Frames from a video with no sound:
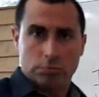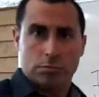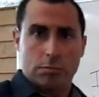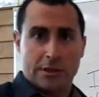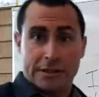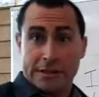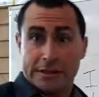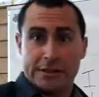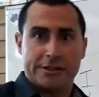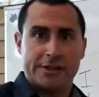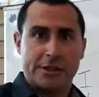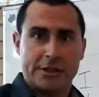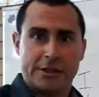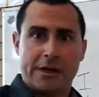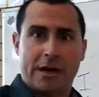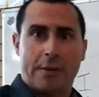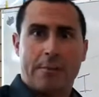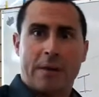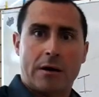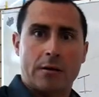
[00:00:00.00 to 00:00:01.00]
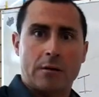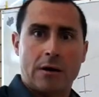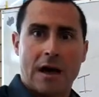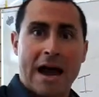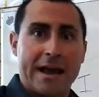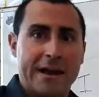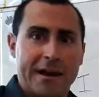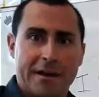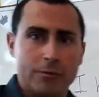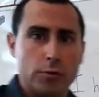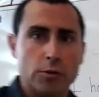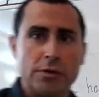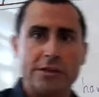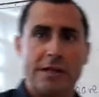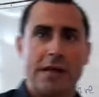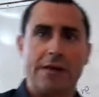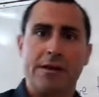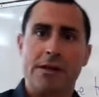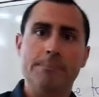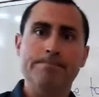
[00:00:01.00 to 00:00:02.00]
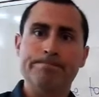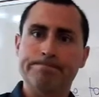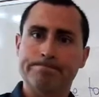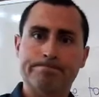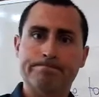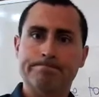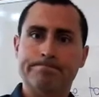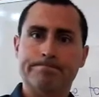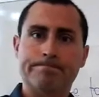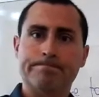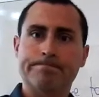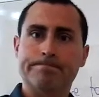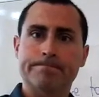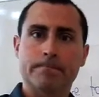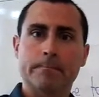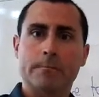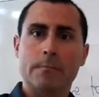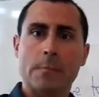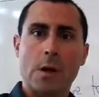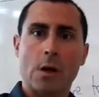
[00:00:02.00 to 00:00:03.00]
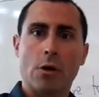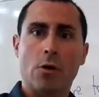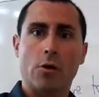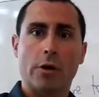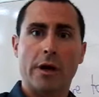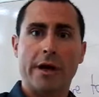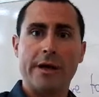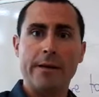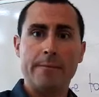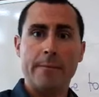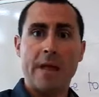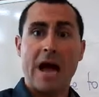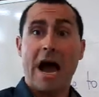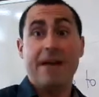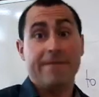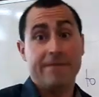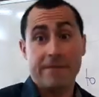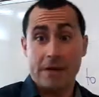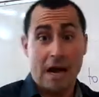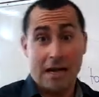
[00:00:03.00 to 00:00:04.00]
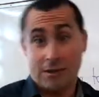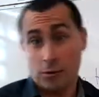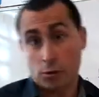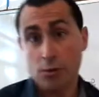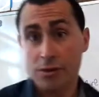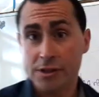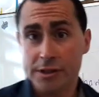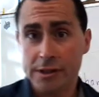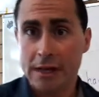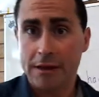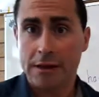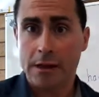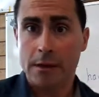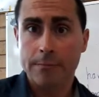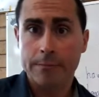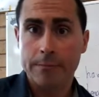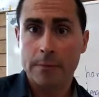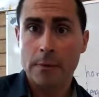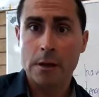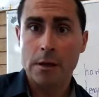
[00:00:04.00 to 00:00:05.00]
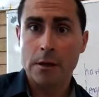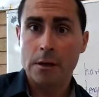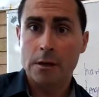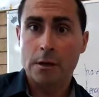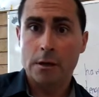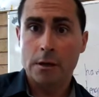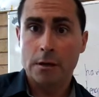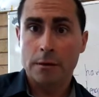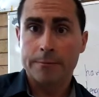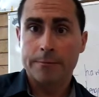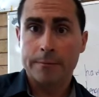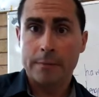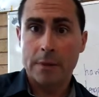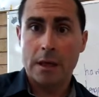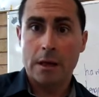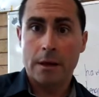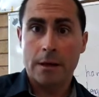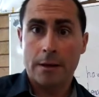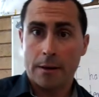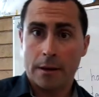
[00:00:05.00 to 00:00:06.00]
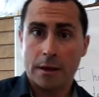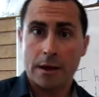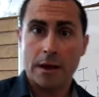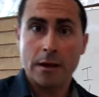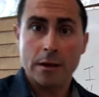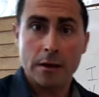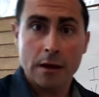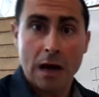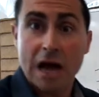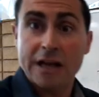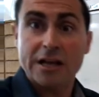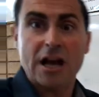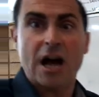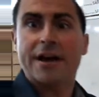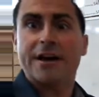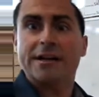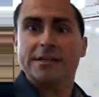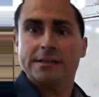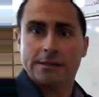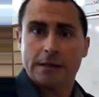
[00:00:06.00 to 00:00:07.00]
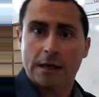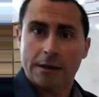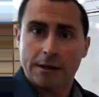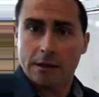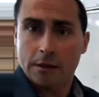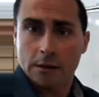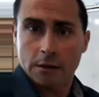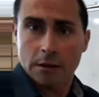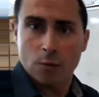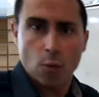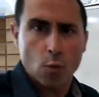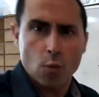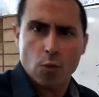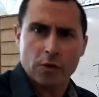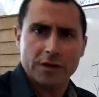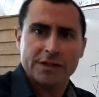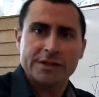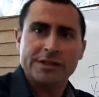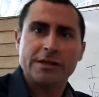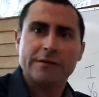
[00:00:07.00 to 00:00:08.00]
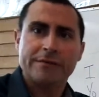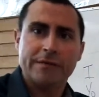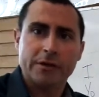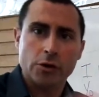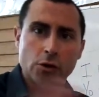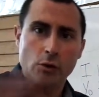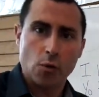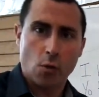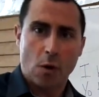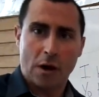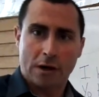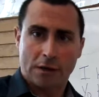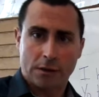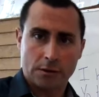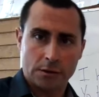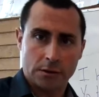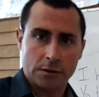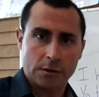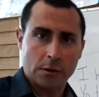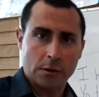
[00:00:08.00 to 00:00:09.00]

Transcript: This is just grammar. I have to study. Okay? I've got to study. I gotta study. Whichever you want.